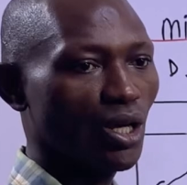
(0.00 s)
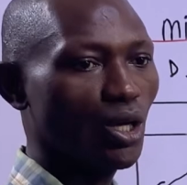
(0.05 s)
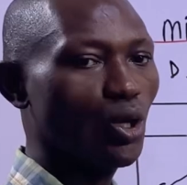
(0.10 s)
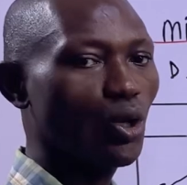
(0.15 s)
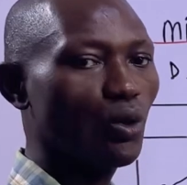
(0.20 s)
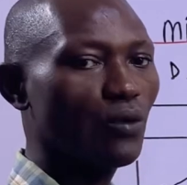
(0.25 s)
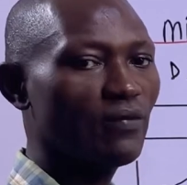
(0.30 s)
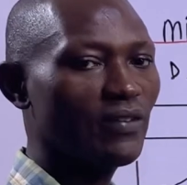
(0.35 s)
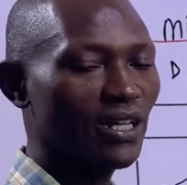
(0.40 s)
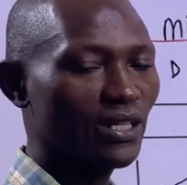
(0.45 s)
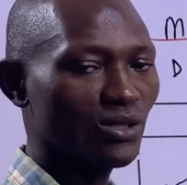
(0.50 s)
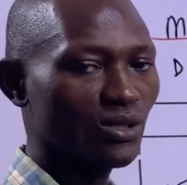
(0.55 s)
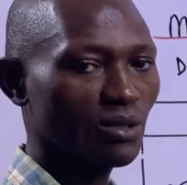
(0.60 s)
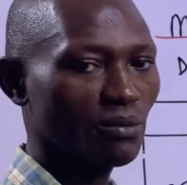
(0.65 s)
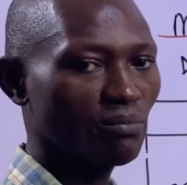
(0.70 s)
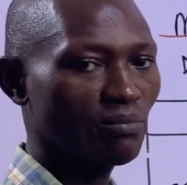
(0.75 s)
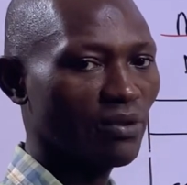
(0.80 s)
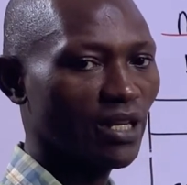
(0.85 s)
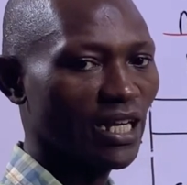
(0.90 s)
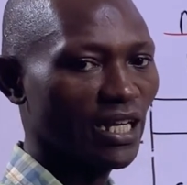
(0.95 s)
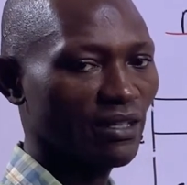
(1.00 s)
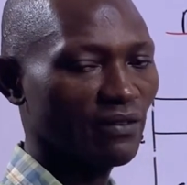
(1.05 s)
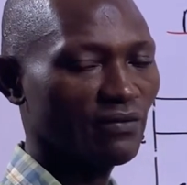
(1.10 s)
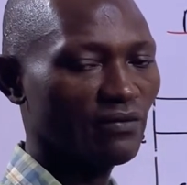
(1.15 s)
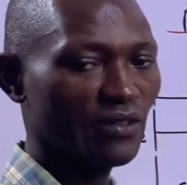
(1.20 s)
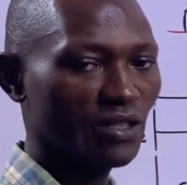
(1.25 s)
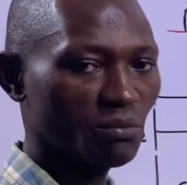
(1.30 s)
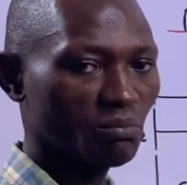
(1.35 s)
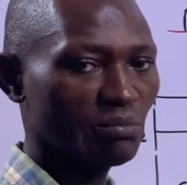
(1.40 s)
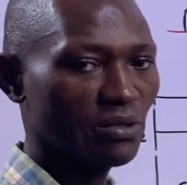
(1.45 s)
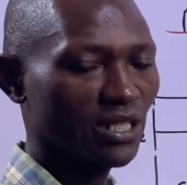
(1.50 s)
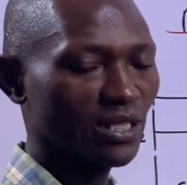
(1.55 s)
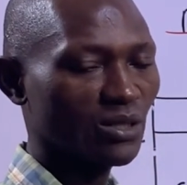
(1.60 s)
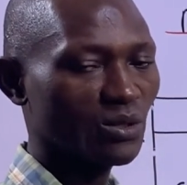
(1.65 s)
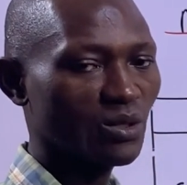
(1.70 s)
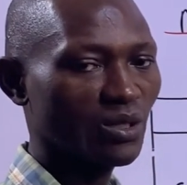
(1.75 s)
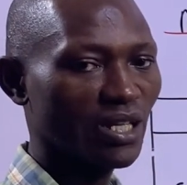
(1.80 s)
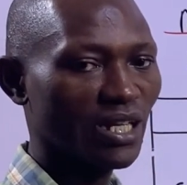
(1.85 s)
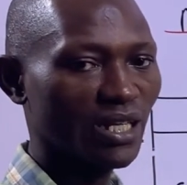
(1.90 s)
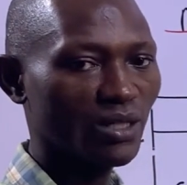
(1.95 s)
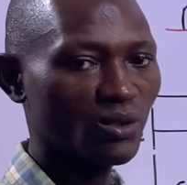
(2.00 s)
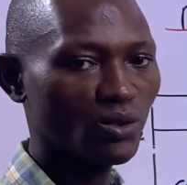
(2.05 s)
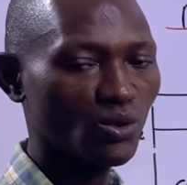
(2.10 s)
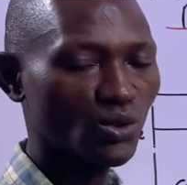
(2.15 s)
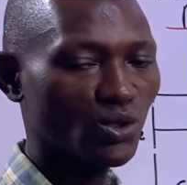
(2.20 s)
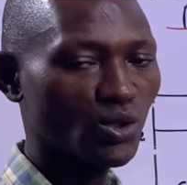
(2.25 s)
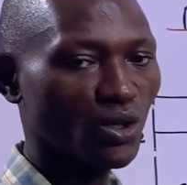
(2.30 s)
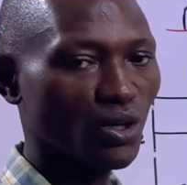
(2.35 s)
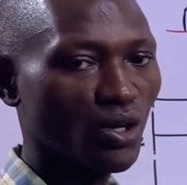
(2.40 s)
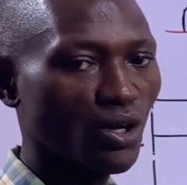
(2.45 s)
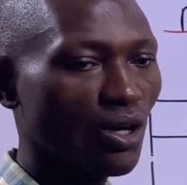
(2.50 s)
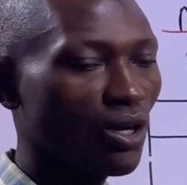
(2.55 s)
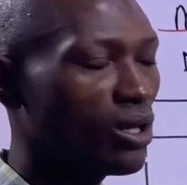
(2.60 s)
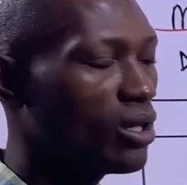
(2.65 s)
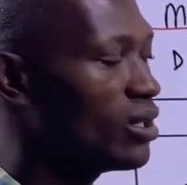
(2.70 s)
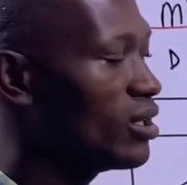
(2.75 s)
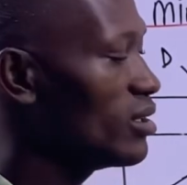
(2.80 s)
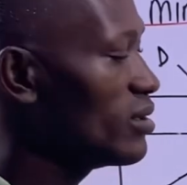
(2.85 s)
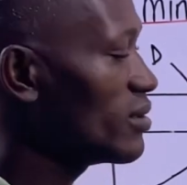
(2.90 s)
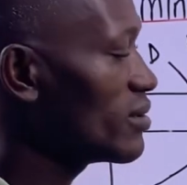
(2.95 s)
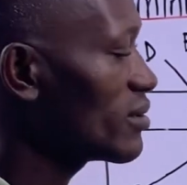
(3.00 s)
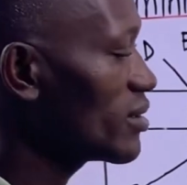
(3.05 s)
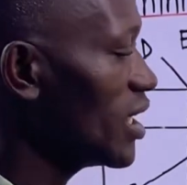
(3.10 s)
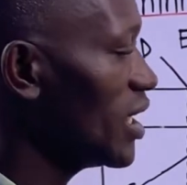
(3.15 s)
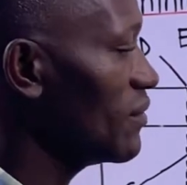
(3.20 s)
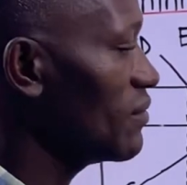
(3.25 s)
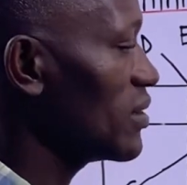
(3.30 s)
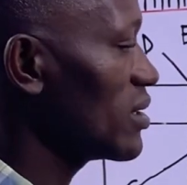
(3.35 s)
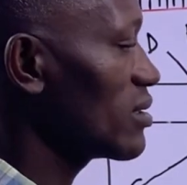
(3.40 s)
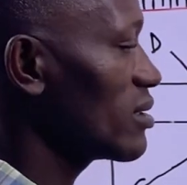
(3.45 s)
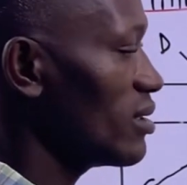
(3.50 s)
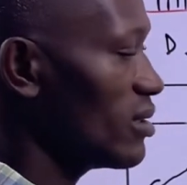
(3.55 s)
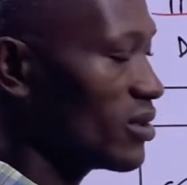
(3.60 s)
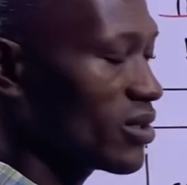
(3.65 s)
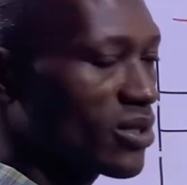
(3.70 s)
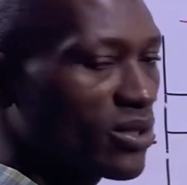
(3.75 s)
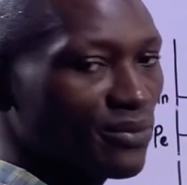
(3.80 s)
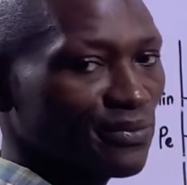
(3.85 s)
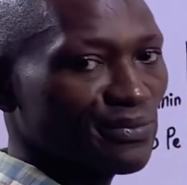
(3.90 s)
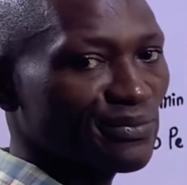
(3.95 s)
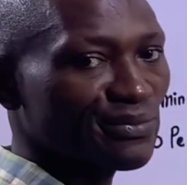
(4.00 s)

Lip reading: over supply for a particular goods or services.